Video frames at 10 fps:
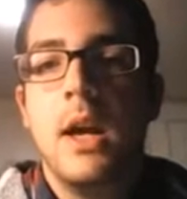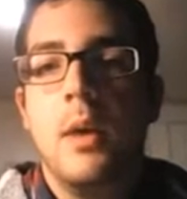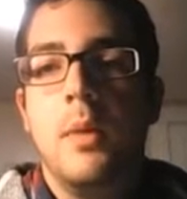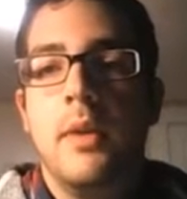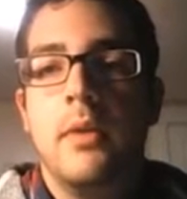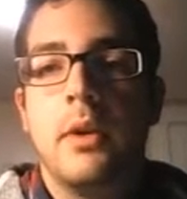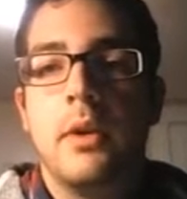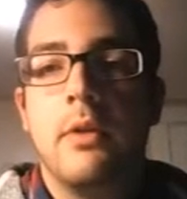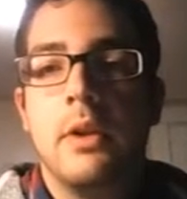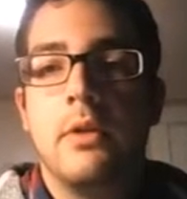Whenever
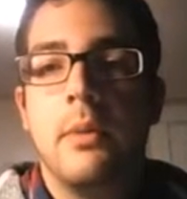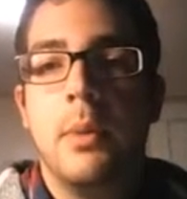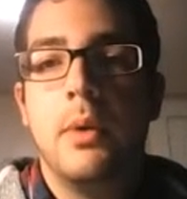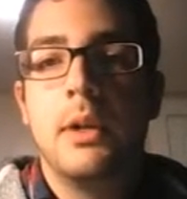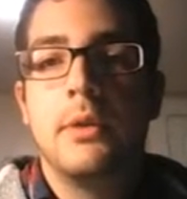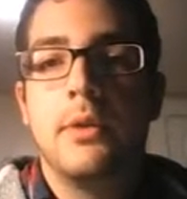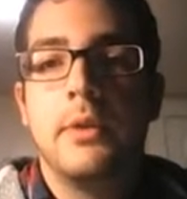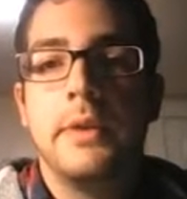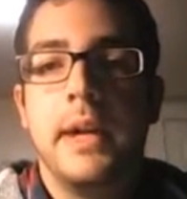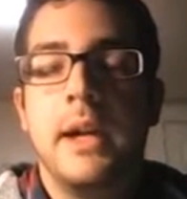a creature an opponent
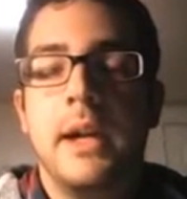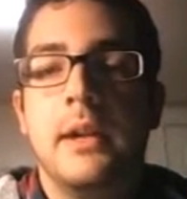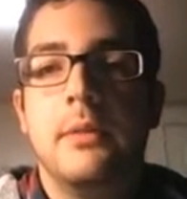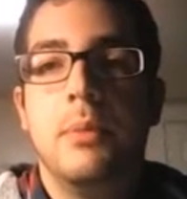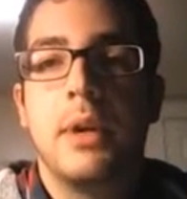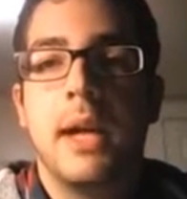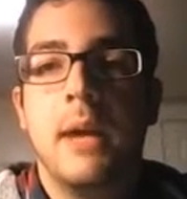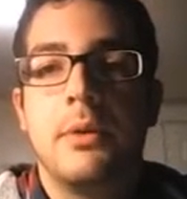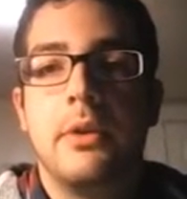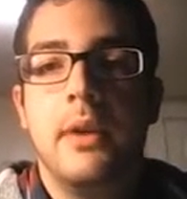controls dies, put a
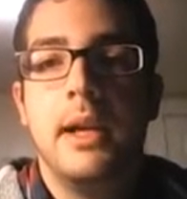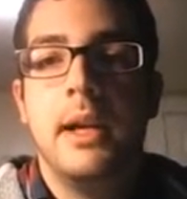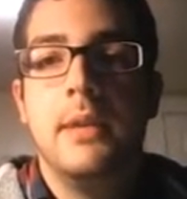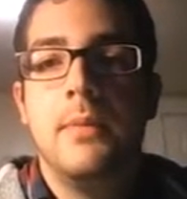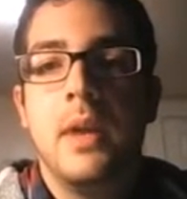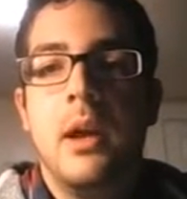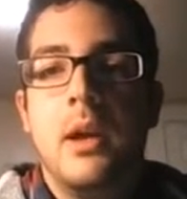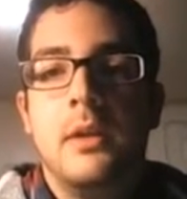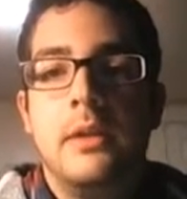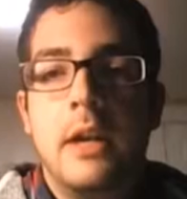counter on it.
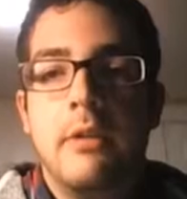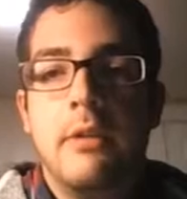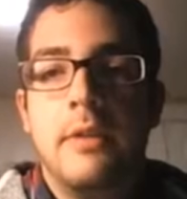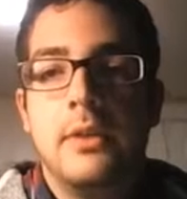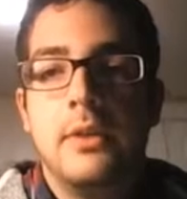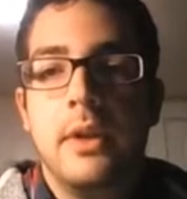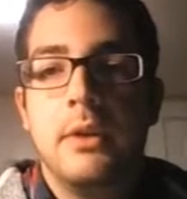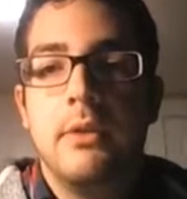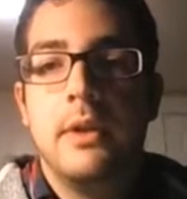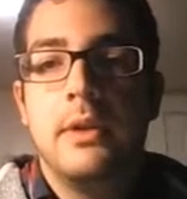Sacrifice another
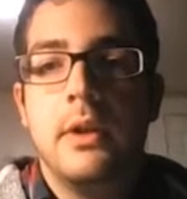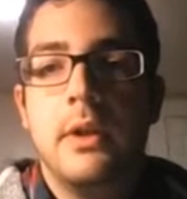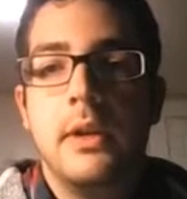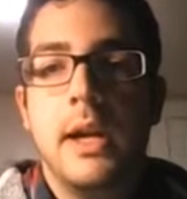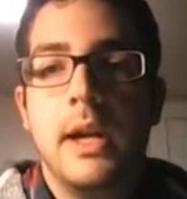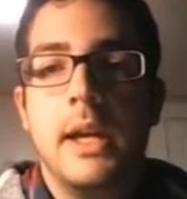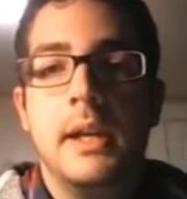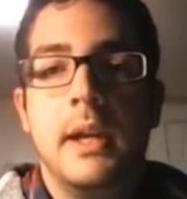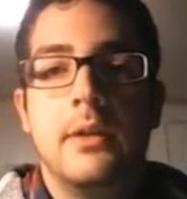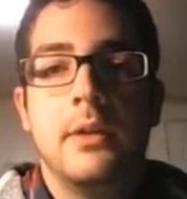creature. Yahenni
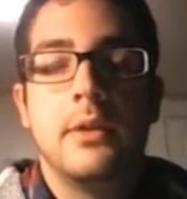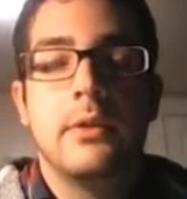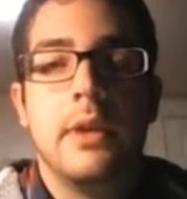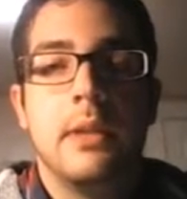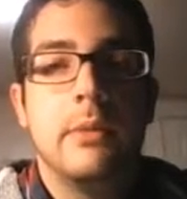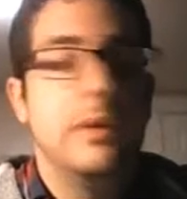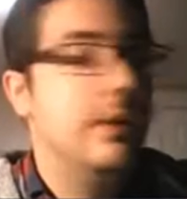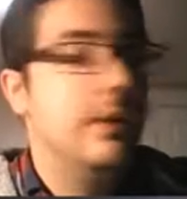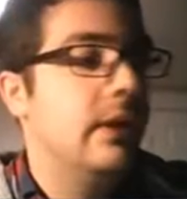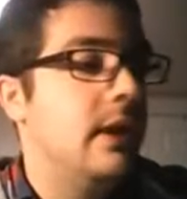gains indestructible
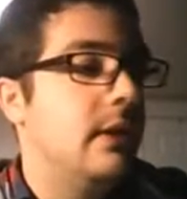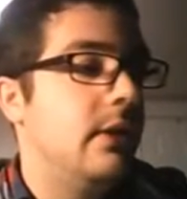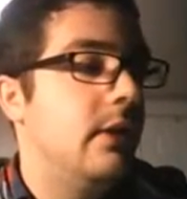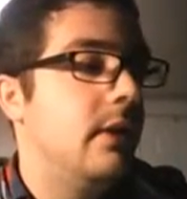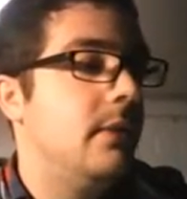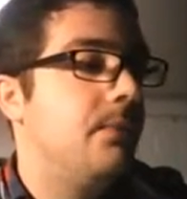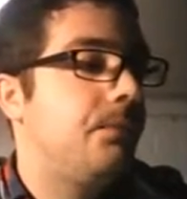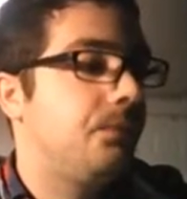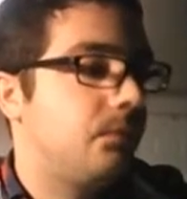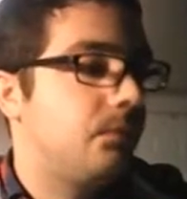until end of turn.
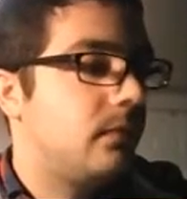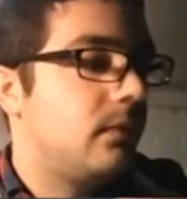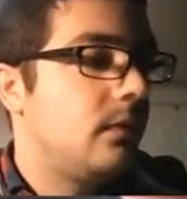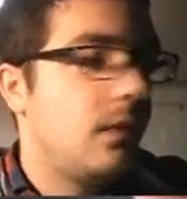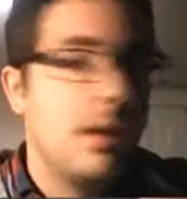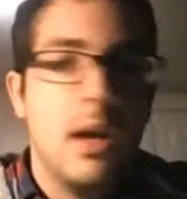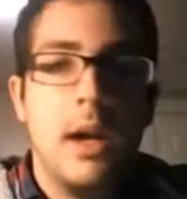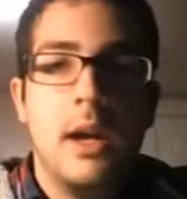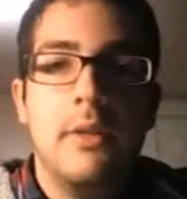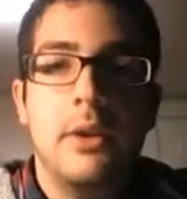
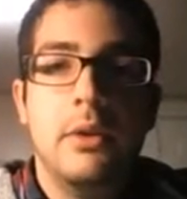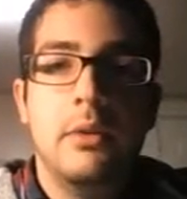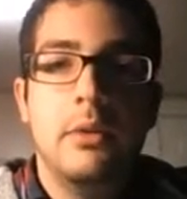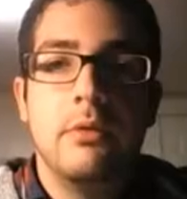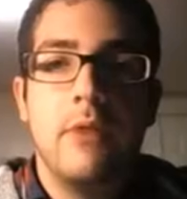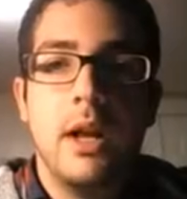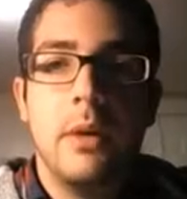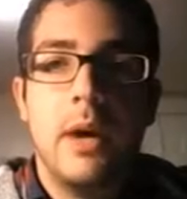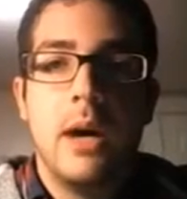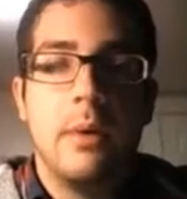If you
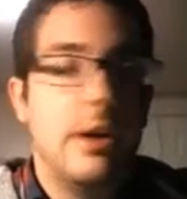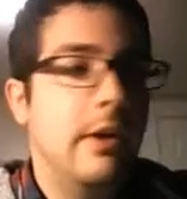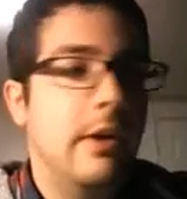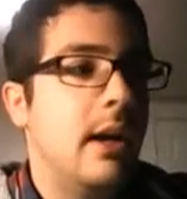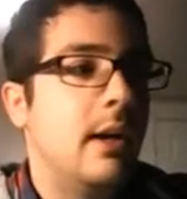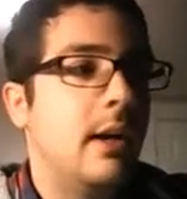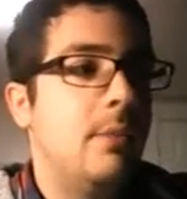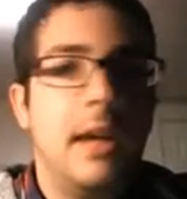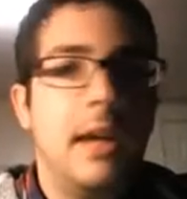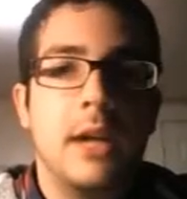follow our
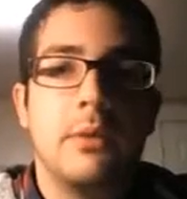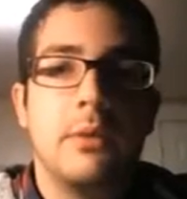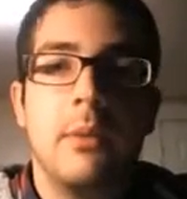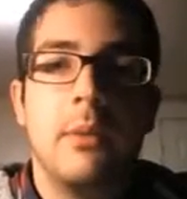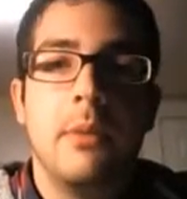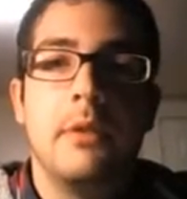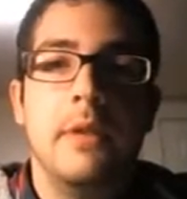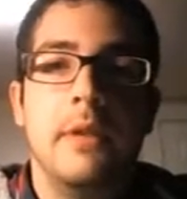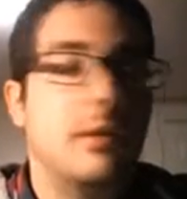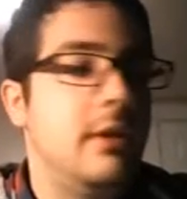Casual Commander
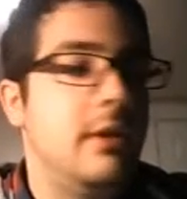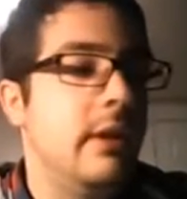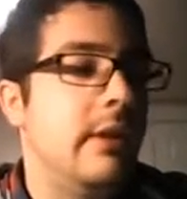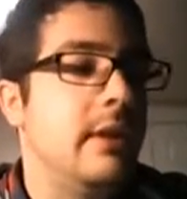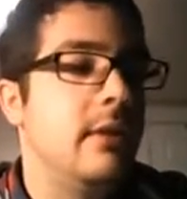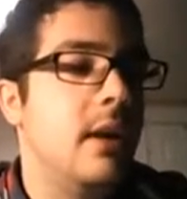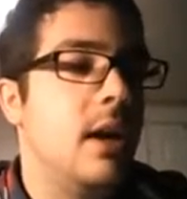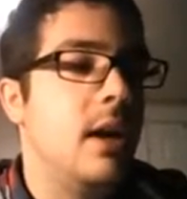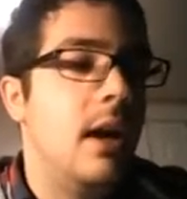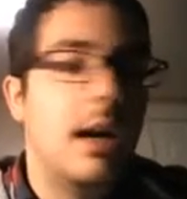video series,
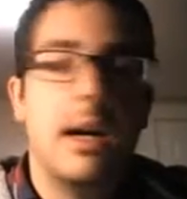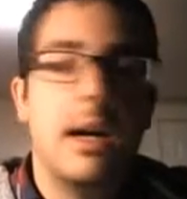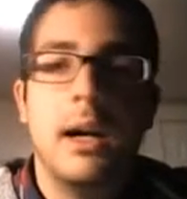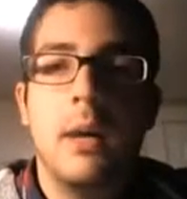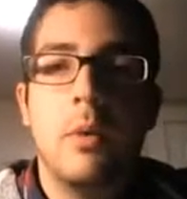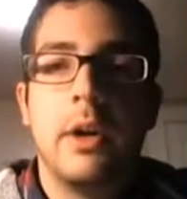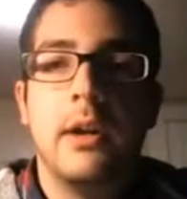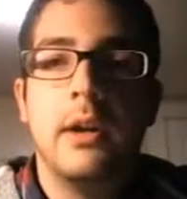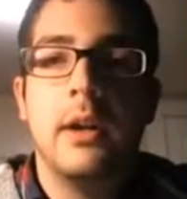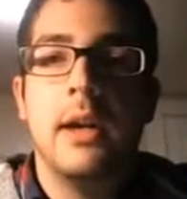I'm
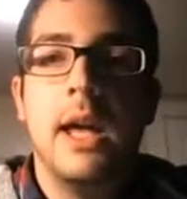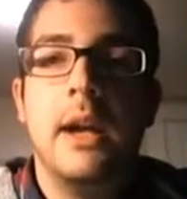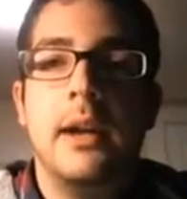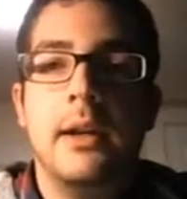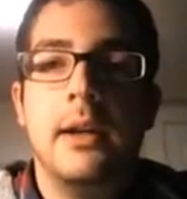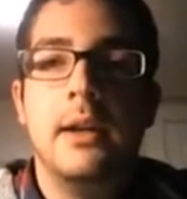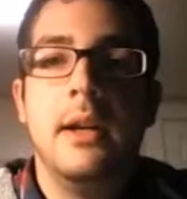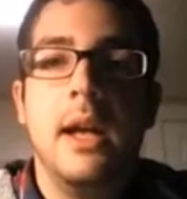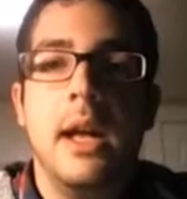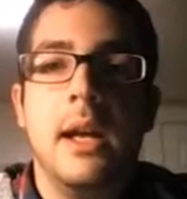working on
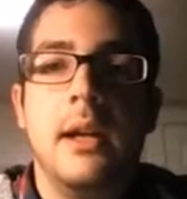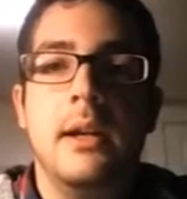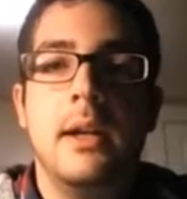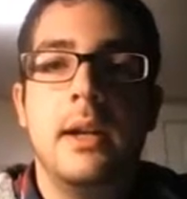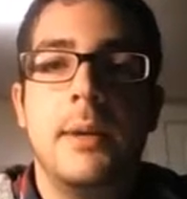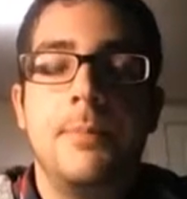editing a